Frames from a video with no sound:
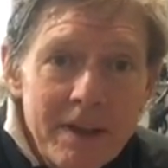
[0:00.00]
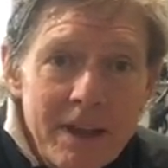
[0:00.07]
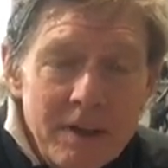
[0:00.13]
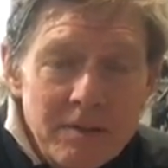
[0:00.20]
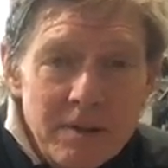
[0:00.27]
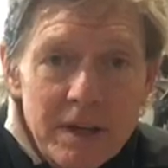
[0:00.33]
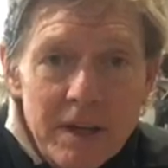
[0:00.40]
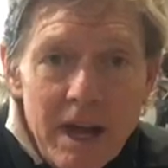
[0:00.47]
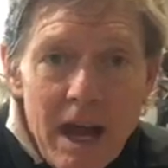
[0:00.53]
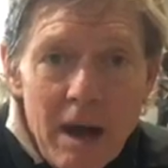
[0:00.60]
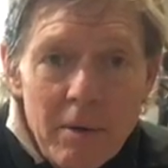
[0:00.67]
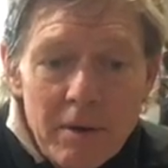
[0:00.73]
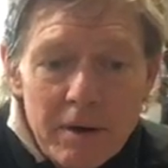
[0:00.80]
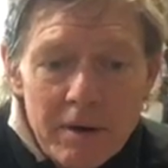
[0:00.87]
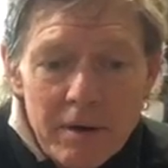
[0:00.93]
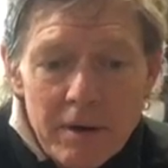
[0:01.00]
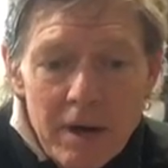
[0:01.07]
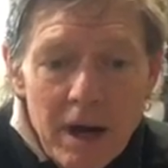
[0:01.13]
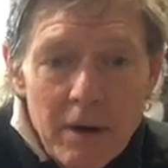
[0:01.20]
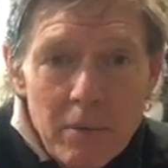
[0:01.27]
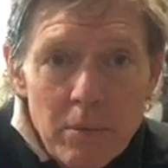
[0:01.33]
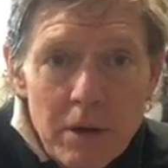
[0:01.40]
That's it. Our
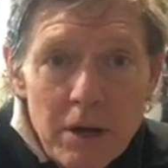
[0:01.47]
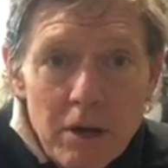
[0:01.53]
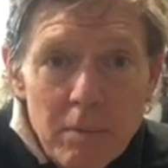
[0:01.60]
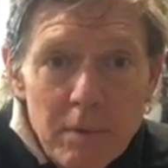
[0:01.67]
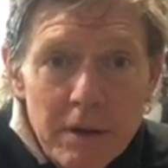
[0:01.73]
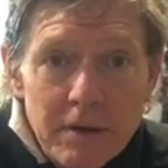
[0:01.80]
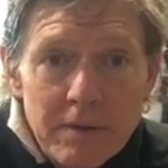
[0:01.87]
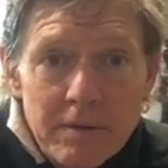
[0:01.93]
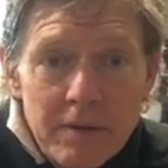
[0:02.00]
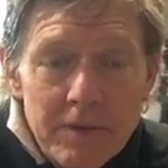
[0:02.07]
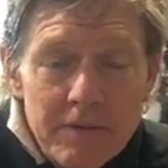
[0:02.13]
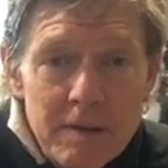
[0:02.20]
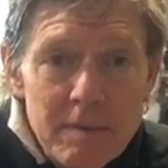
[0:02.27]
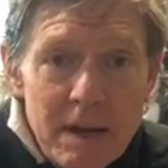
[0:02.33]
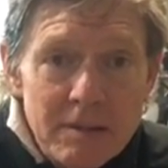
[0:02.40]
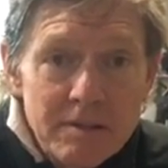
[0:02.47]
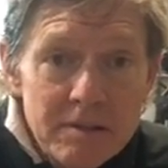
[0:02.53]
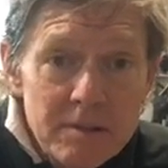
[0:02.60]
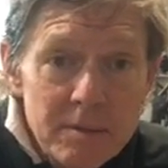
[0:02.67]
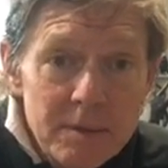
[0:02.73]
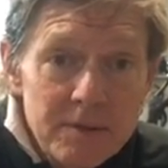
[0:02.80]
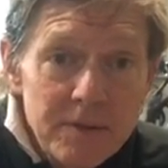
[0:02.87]
reopen feedback
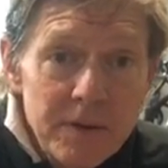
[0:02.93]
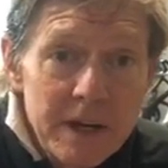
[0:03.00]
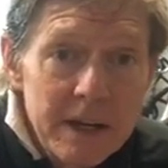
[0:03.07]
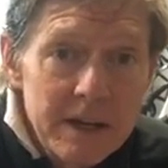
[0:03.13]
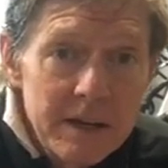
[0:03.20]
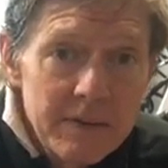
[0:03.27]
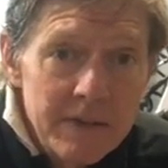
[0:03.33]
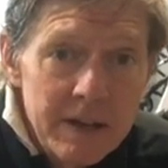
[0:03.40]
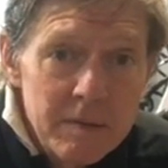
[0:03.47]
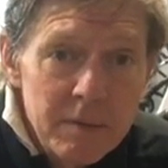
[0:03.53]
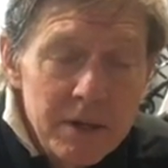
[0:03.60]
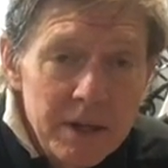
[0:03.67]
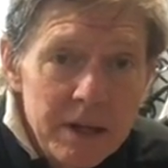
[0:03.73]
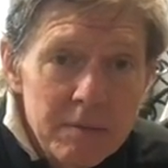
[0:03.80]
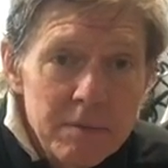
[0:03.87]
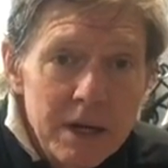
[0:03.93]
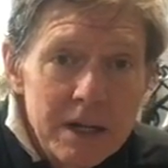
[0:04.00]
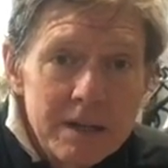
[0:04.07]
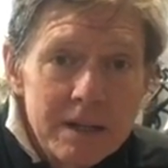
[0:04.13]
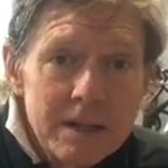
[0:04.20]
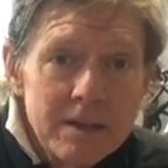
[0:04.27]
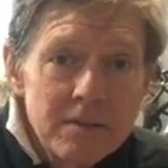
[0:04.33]
system is free, available to anybody
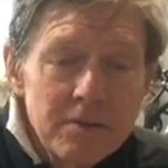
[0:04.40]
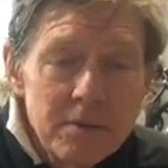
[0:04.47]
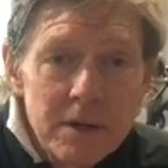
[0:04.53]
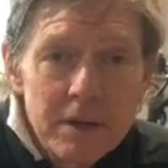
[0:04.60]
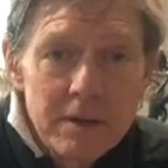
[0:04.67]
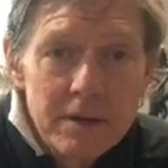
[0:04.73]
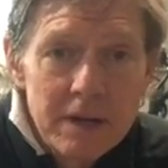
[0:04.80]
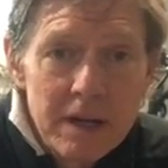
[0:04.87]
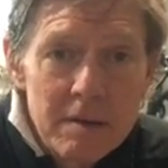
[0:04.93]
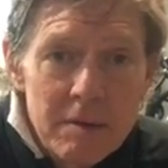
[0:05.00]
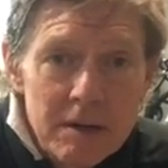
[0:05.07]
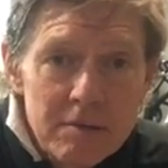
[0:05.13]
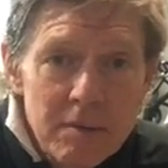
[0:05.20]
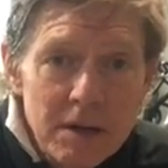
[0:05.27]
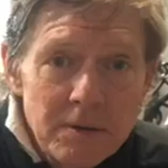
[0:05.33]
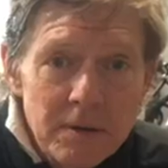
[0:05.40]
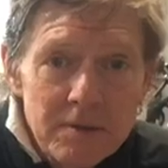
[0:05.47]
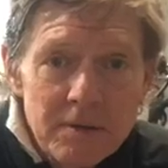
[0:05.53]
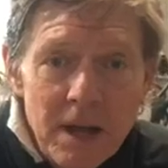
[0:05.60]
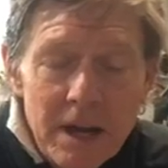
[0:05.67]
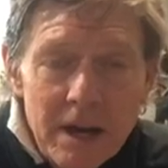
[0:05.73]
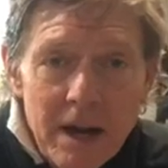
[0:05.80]
in the industry. Go to
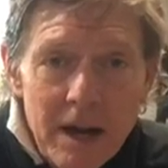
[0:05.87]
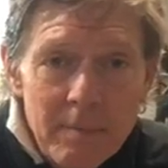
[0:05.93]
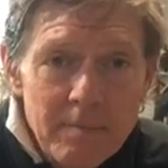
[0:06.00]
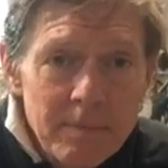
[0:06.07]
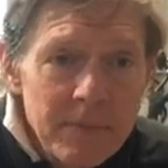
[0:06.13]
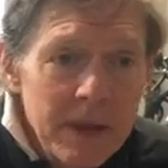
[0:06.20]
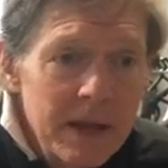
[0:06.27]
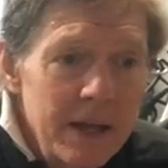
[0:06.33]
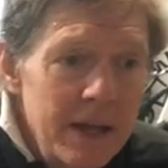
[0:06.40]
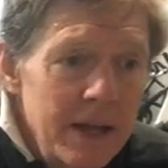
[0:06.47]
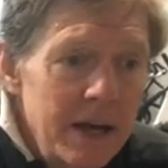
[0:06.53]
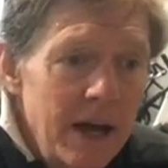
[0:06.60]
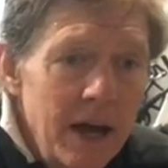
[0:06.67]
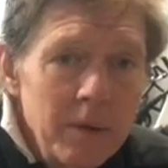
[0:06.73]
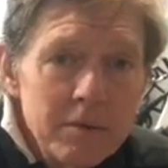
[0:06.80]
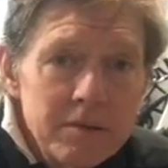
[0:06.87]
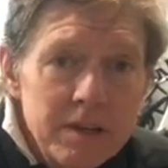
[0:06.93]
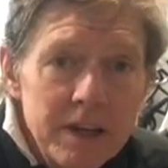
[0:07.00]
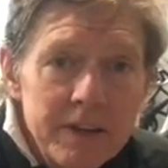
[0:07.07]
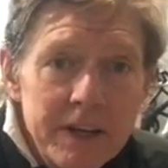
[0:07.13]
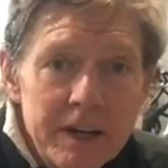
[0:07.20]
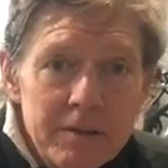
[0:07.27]
mxmetrics.com. We'll see
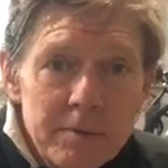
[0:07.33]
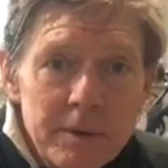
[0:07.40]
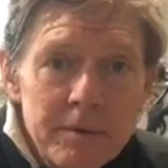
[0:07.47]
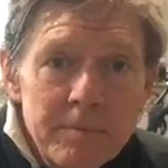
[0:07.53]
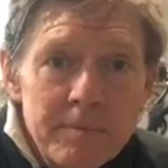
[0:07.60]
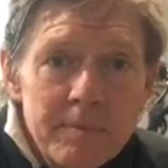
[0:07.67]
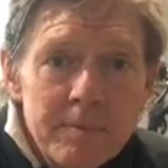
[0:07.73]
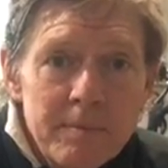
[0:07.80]
you on the next one.